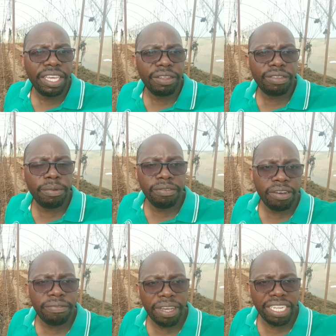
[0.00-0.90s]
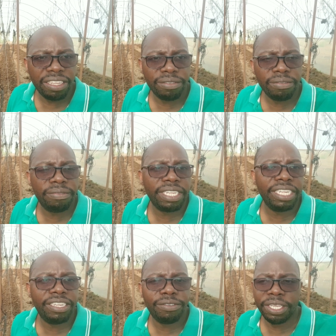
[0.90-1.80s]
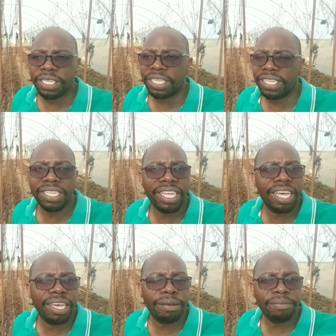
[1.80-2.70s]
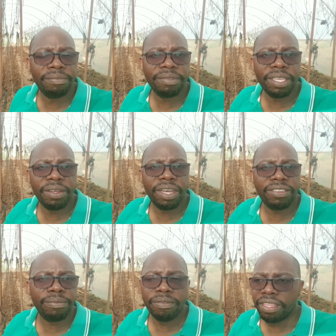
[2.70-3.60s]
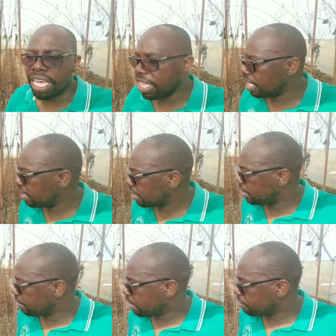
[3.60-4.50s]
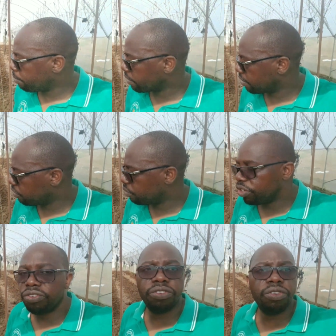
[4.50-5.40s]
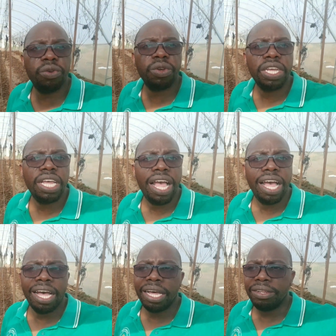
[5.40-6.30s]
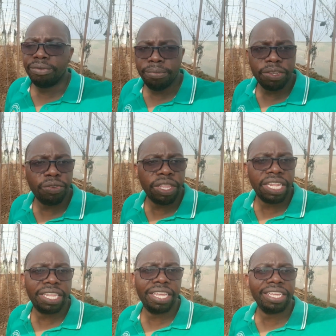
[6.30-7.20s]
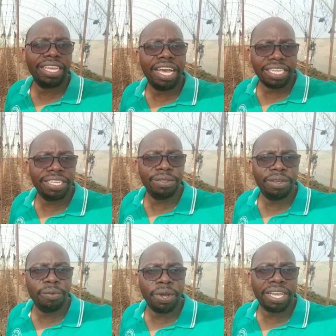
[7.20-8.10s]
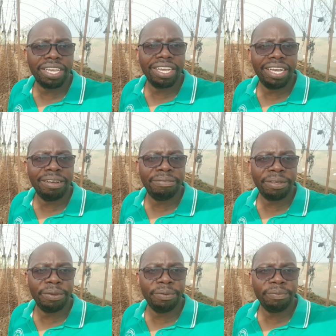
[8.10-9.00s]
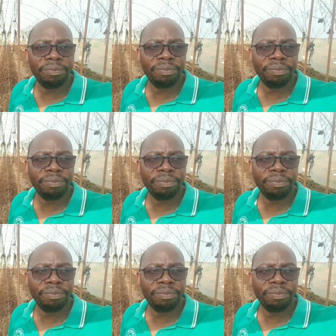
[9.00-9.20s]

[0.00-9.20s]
you know some of our findings on fertility trenches um, you know and some of the other you know aspects that you need to do uh, to make sure that they actually work uh, for you